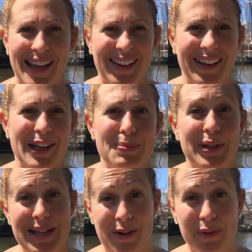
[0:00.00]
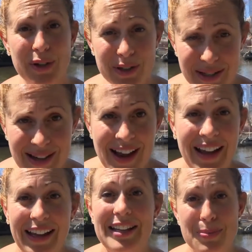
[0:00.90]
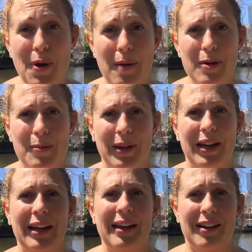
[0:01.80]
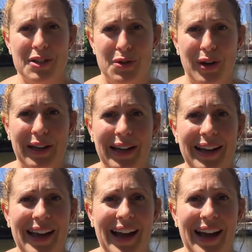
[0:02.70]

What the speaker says: settle in, and put down roots, is probably Australia.